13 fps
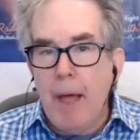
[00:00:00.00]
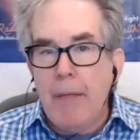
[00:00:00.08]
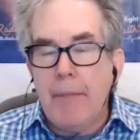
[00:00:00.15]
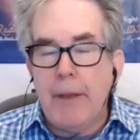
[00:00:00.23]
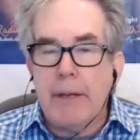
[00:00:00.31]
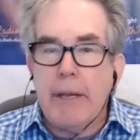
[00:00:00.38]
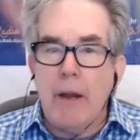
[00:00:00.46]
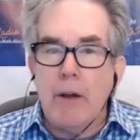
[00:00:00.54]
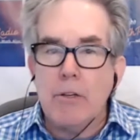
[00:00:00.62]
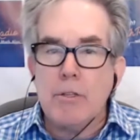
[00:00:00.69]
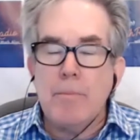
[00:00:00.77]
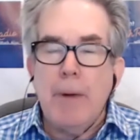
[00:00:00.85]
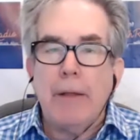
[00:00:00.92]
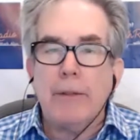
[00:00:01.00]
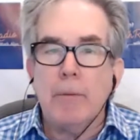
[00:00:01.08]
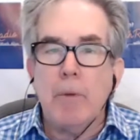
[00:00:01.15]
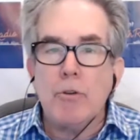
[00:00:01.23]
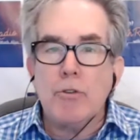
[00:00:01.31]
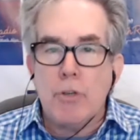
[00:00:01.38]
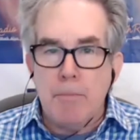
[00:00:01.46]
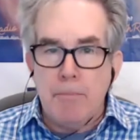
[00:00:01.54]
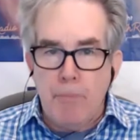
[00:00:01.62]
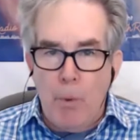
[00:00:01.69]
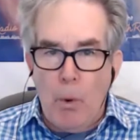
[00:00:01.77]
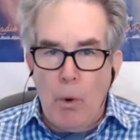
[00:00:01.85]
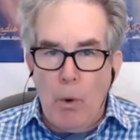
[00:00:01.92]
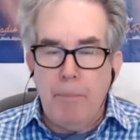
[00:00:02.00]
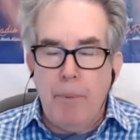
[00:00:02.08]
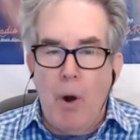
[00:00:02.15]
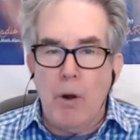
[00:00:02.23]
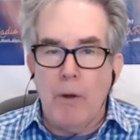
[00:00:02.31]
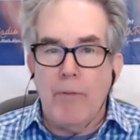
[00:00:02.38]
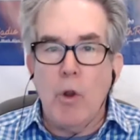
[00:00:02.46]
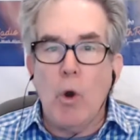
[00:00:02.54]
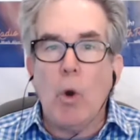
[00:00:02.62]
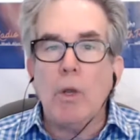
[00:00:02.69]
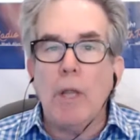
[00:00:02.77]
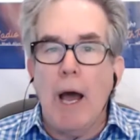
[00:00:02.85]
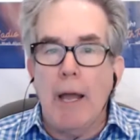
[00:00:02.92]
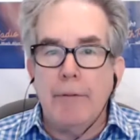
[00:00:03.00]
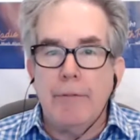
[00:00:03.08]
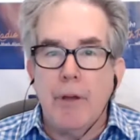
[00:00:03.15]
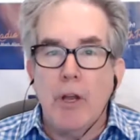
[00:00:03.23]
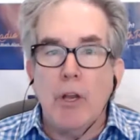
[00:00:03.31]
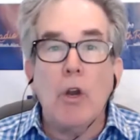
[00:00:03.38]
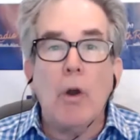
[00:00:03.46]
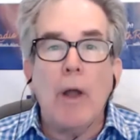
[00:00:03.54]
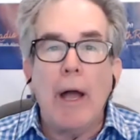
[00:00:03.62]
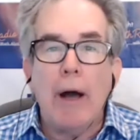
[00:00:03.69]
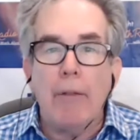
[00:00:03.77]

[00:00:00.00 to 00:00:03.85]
that cares about the most important part of your life, your health.